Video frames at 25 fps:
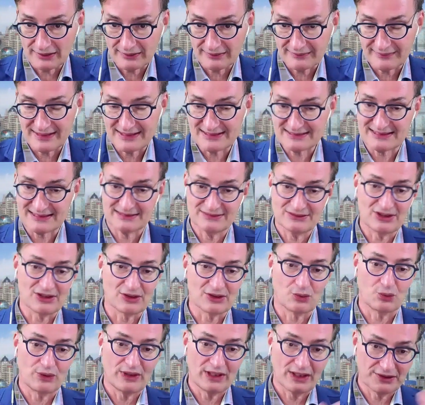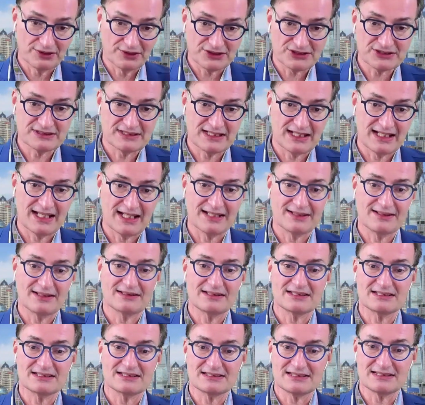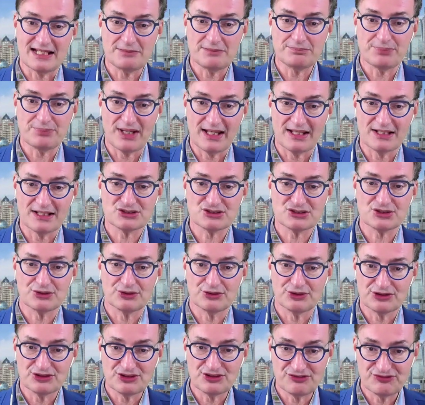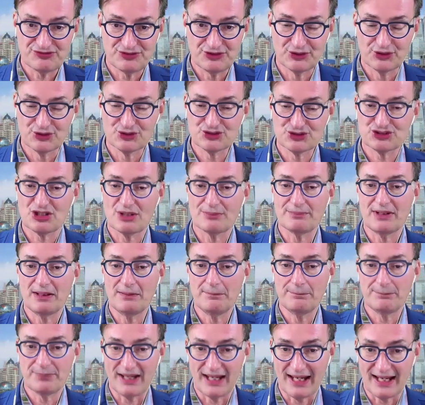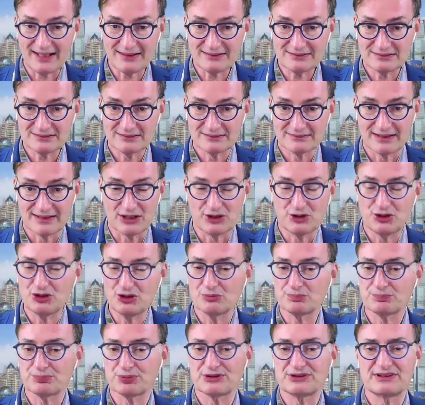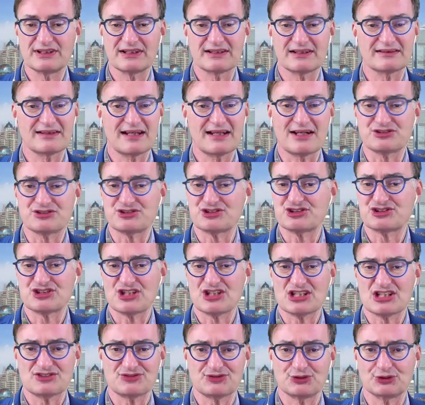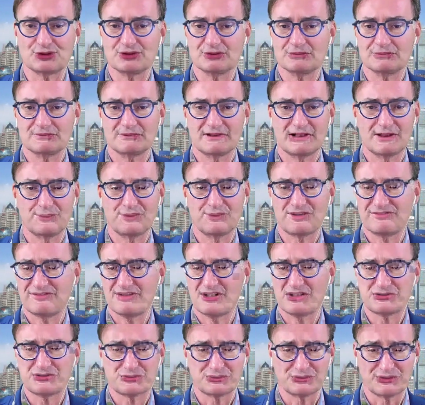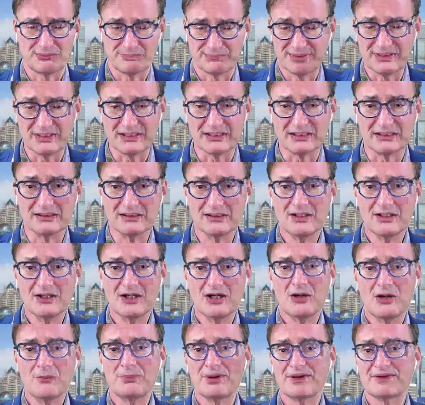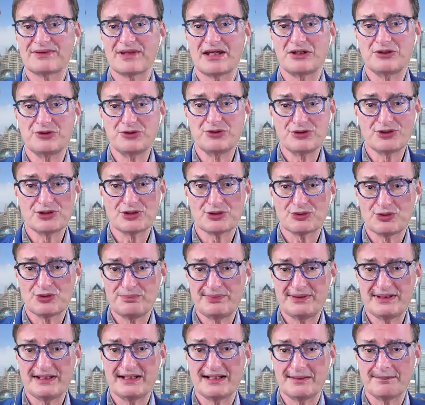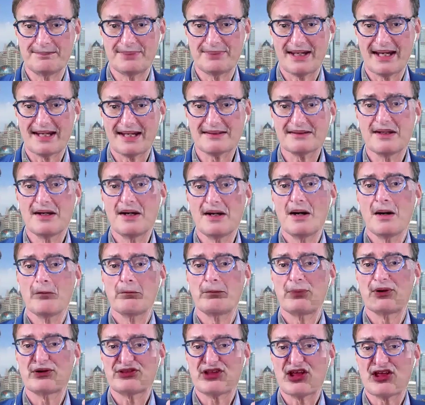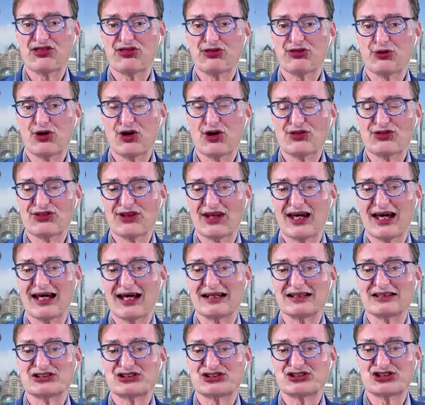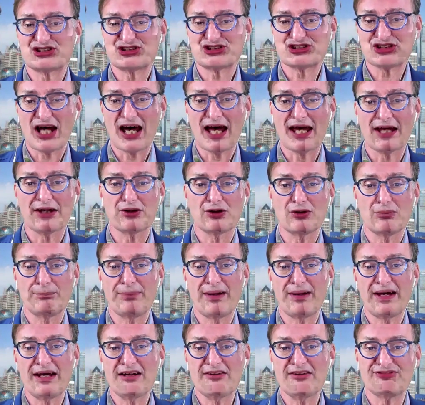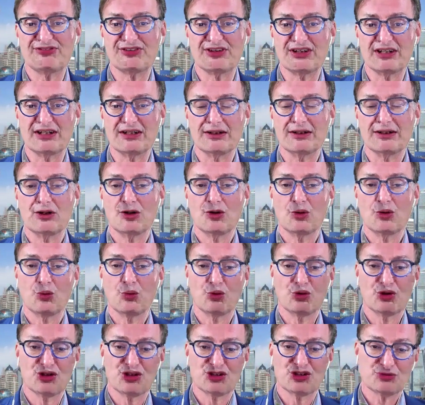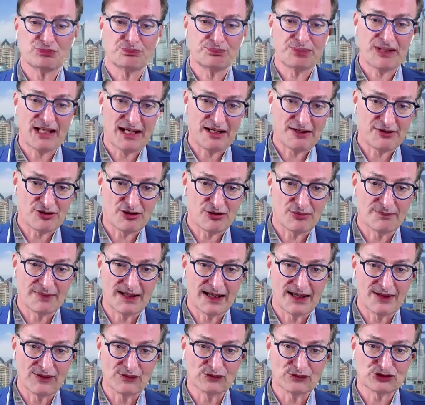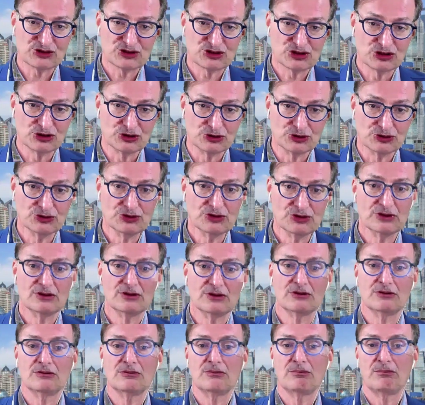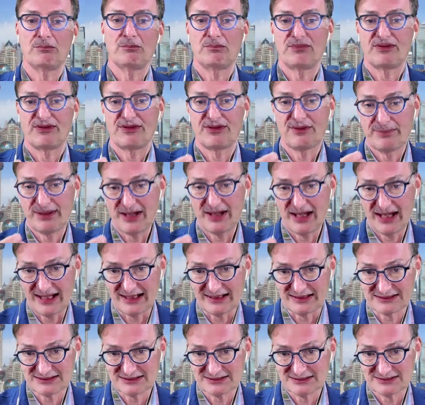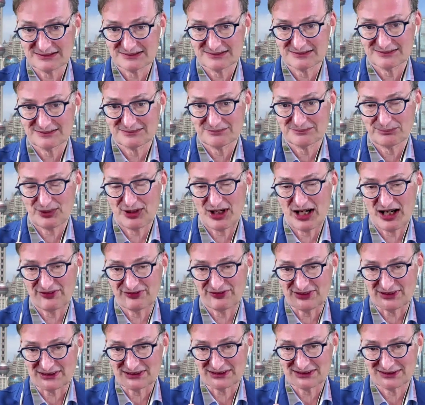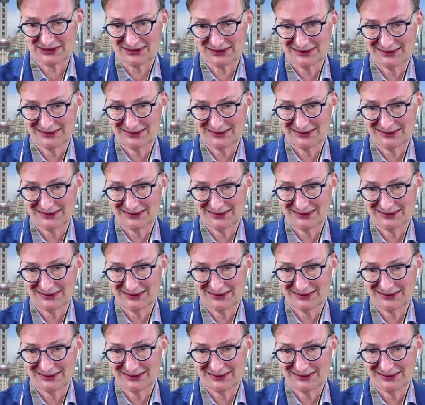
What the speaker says: They said, look, we understand that the state banks are going to feel some impact. They couldn't predict how successful it would eventually be, but they knew that it would be an impact. But they thought that societal benefit was paramount to the bank's profits.